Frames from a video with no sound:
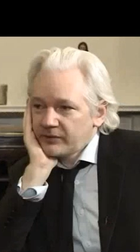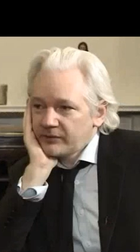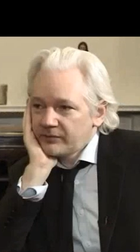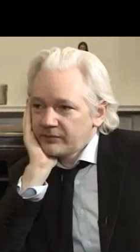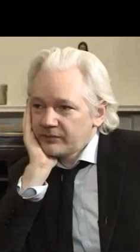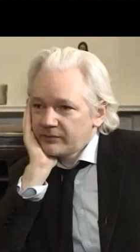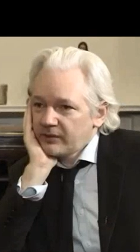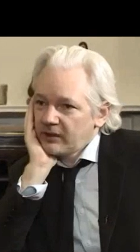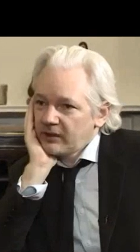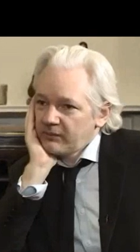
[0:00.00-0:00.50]
because
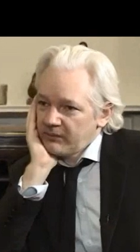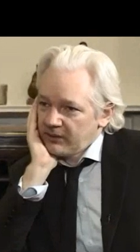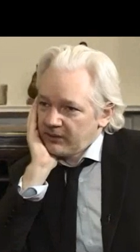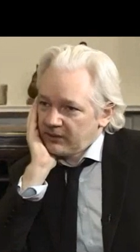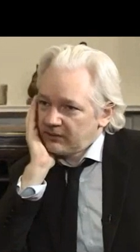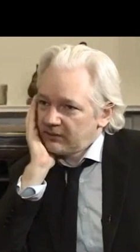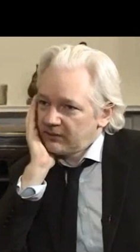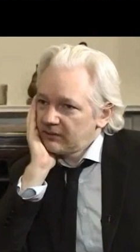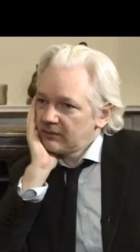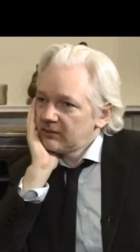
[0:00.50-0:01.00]
of, I
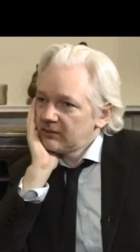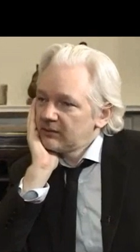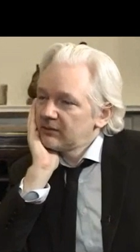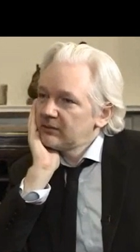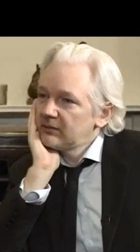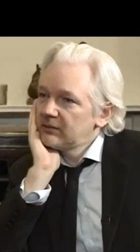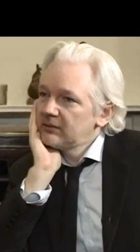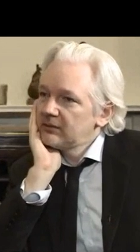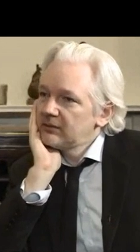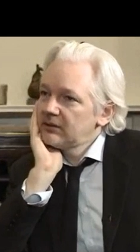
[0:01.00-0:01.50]
mean,
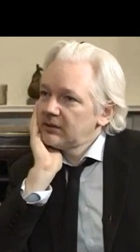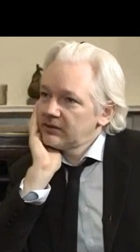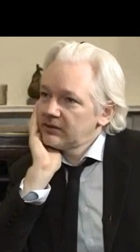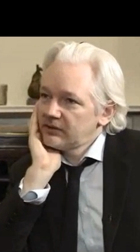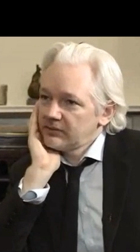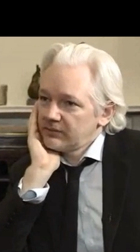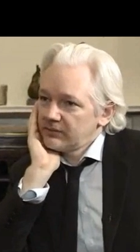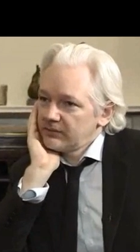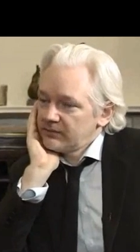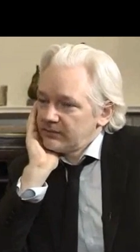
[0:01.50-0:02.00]

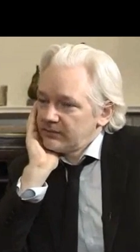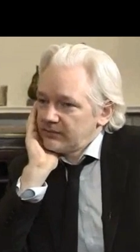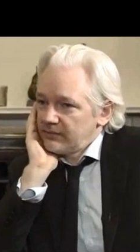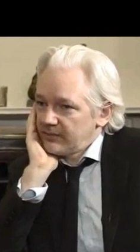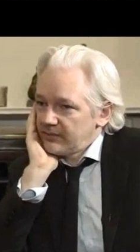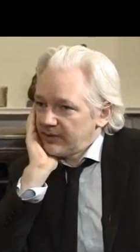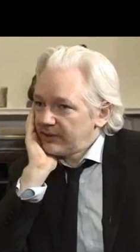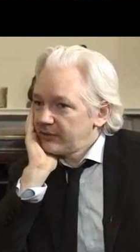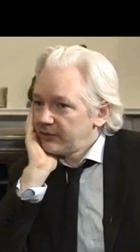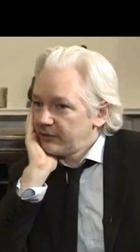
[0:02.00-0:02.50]

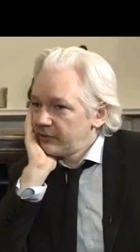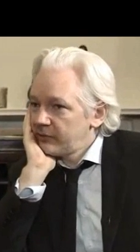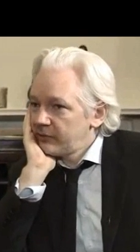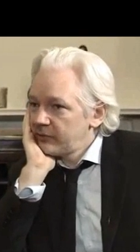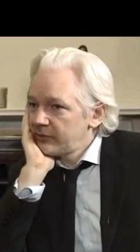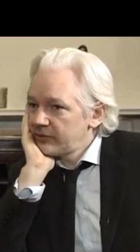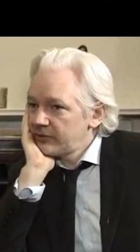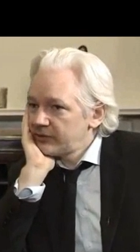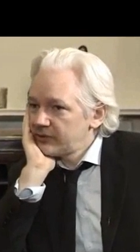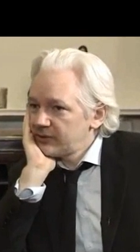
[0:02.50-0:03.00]
that
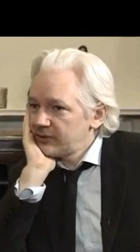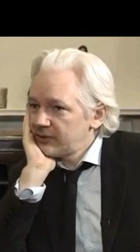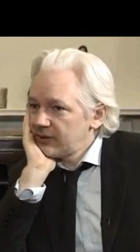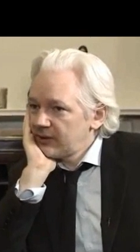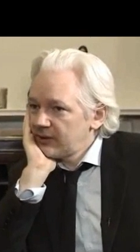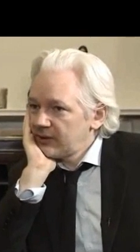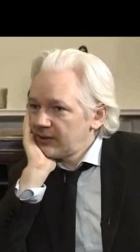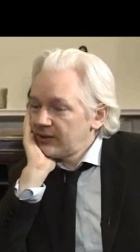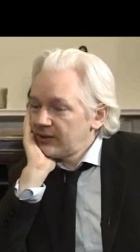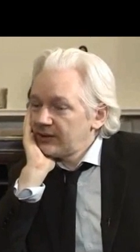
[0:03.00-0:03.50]
coup was
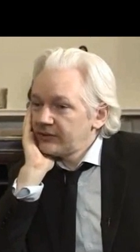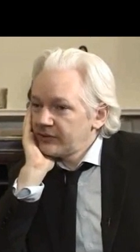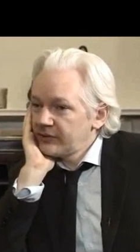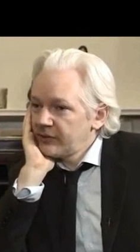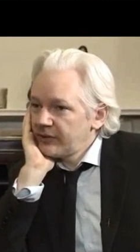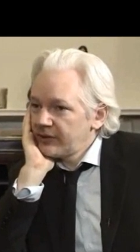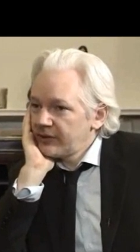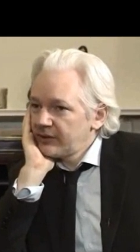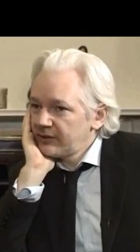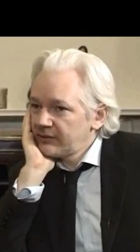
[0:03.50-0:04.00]

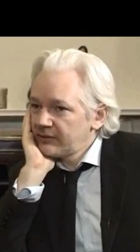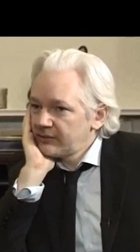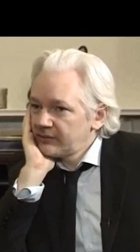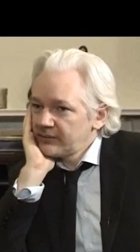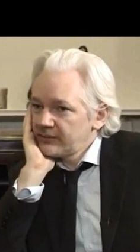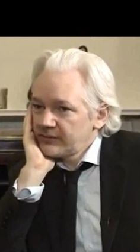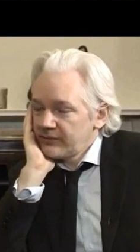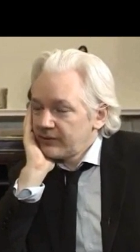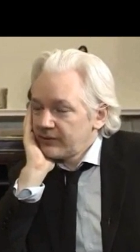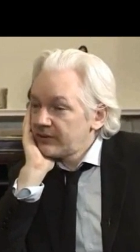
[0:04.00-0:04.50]
in Turkey
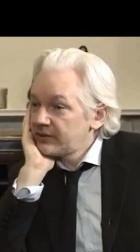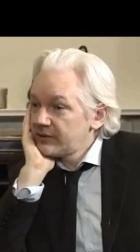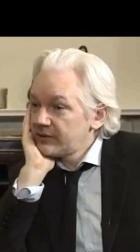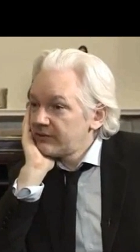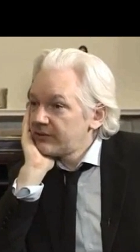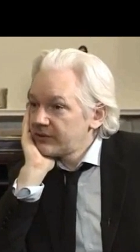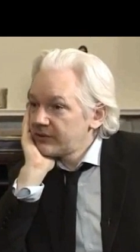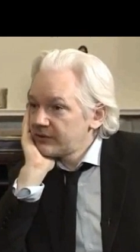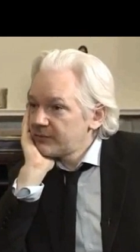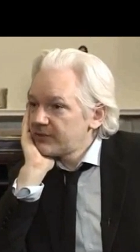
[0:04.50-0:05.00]
a very
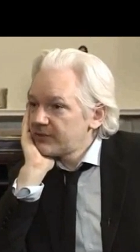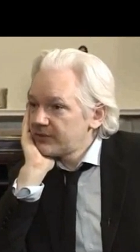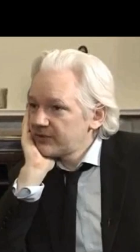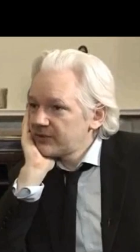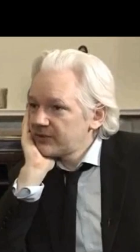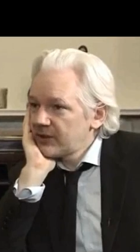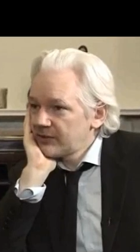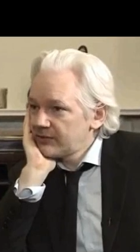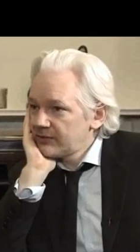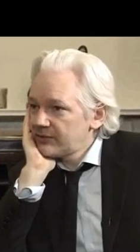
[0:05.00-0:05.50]
serious
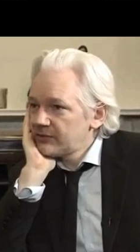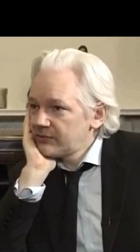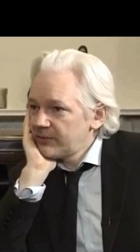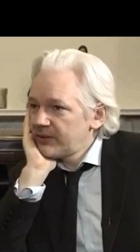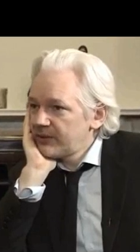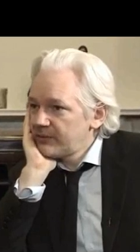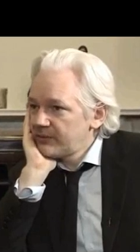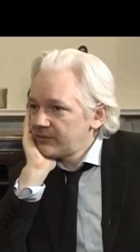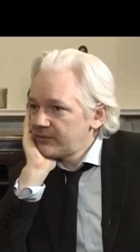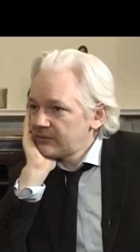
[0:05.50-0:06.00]
business. Hundreds
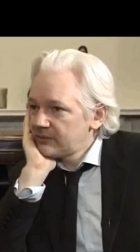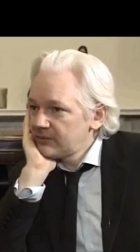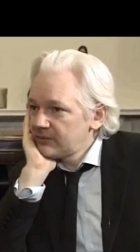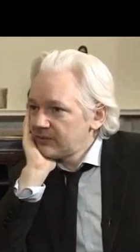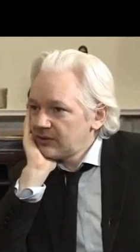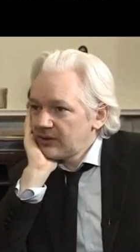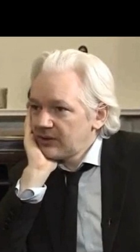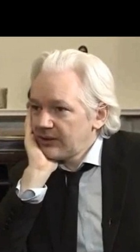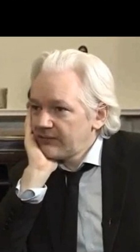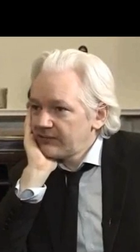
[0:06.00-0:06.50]
of people
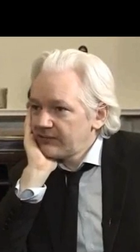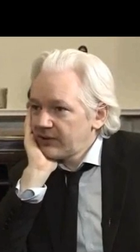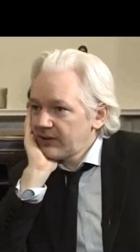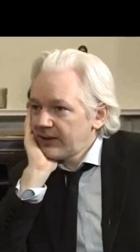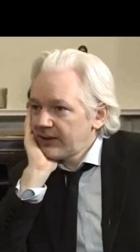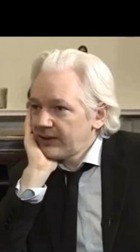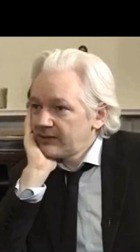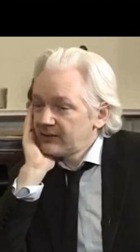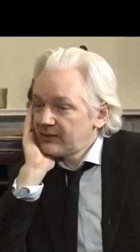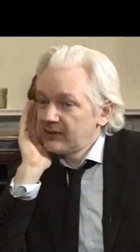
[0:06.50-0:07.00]
have
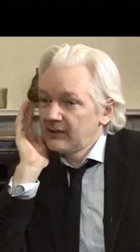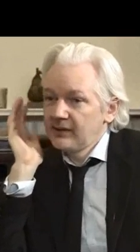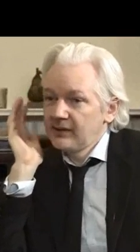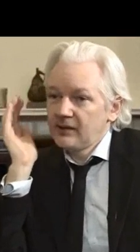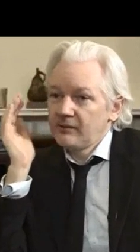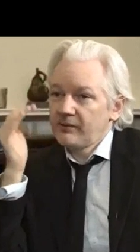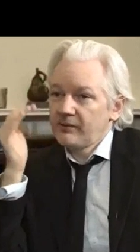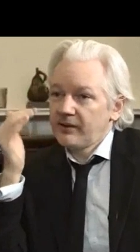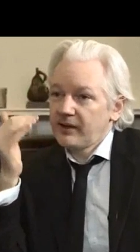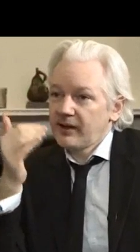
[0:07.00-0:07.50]
died.
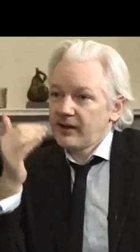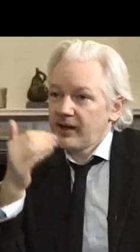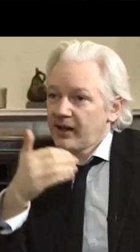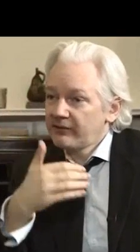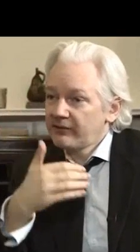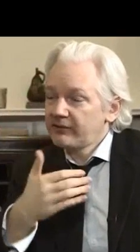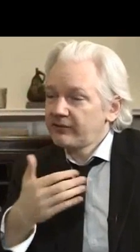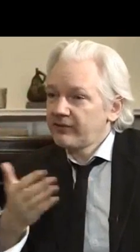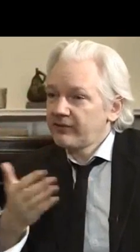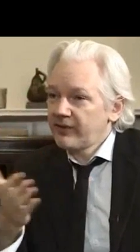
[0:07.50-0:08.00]
About
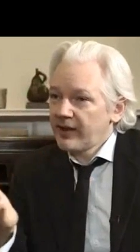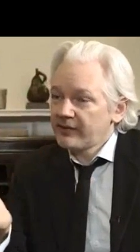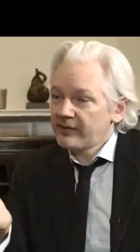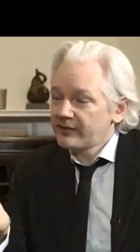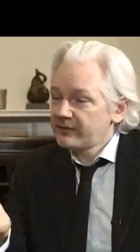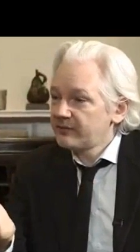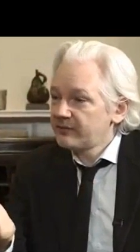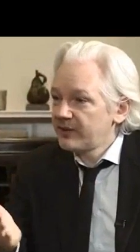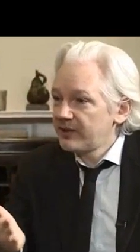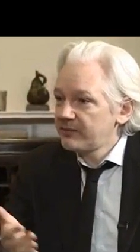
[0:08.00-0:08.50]

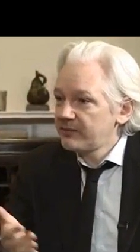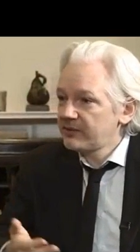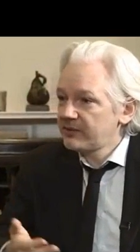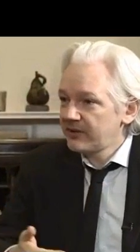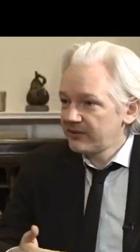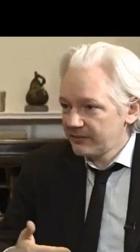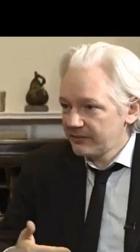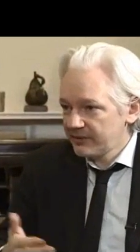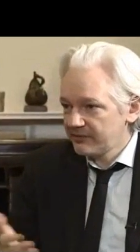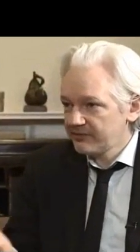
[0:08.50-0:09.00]
100,000
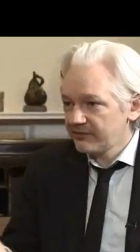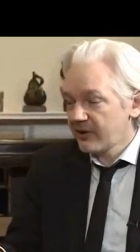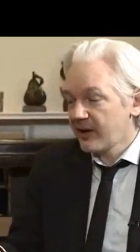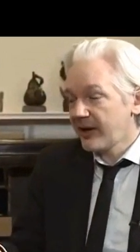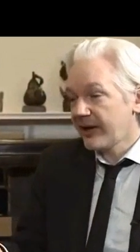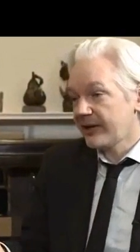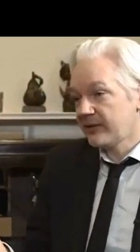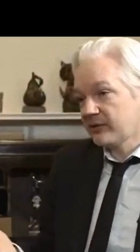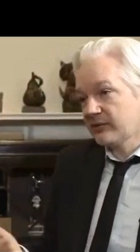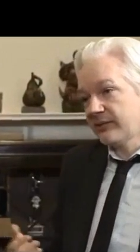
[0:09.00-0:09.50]
people have been
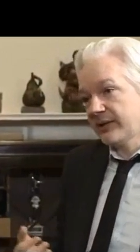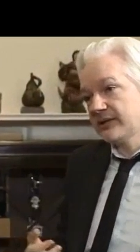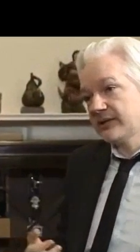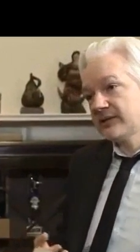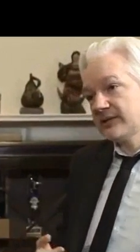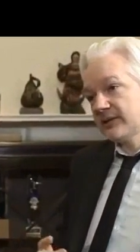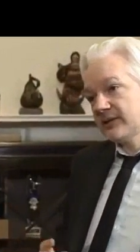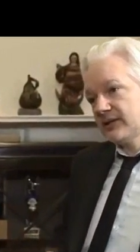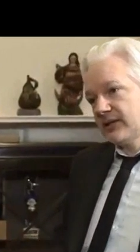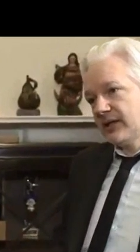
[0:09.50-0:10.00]
fired or
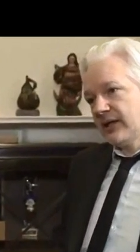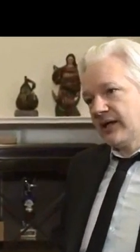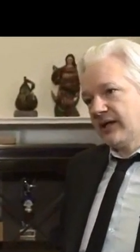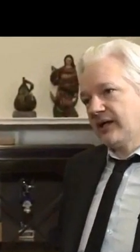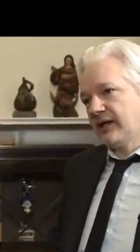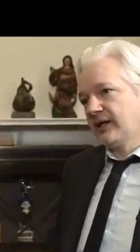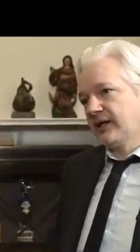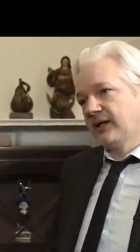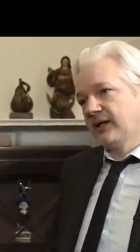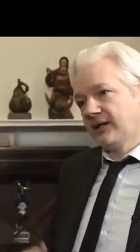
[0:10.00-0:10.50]
arrested
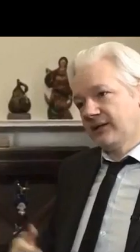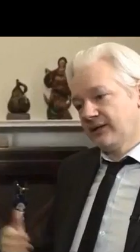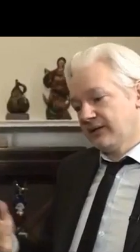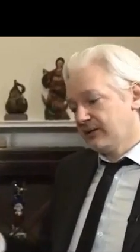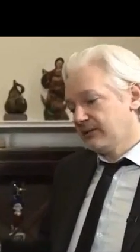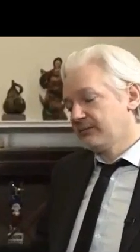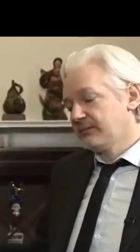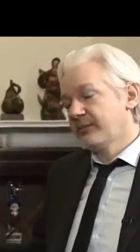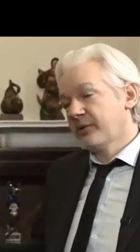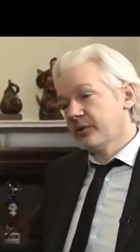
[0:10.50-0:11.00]

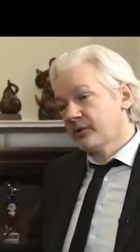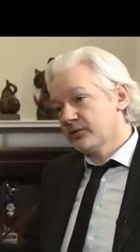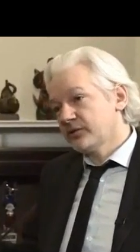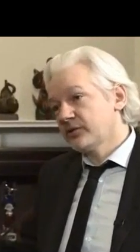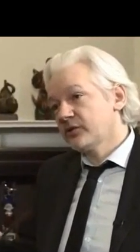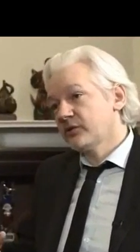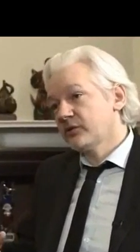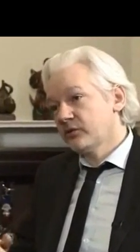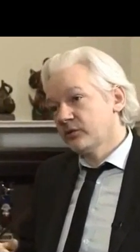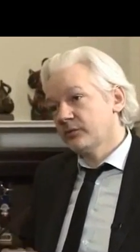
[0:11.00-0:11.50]
in the
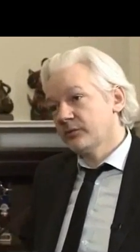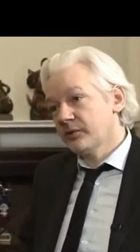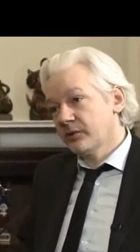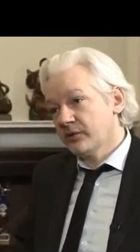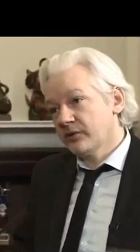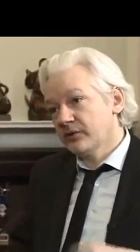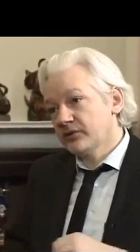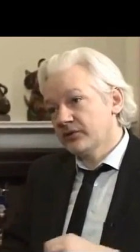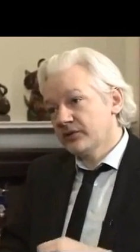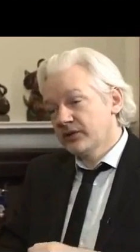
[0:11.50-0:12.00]
post-coup
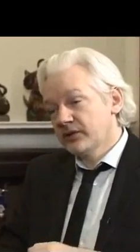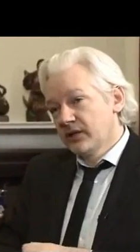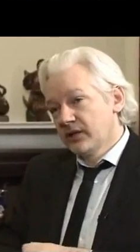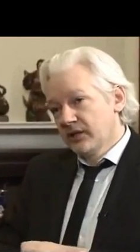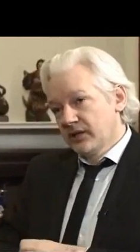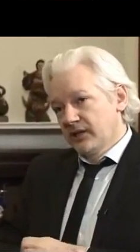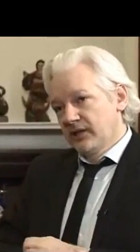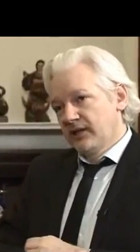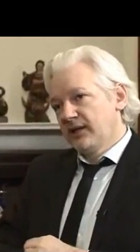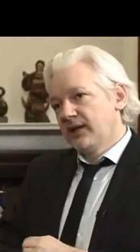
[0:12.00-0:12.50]
purge,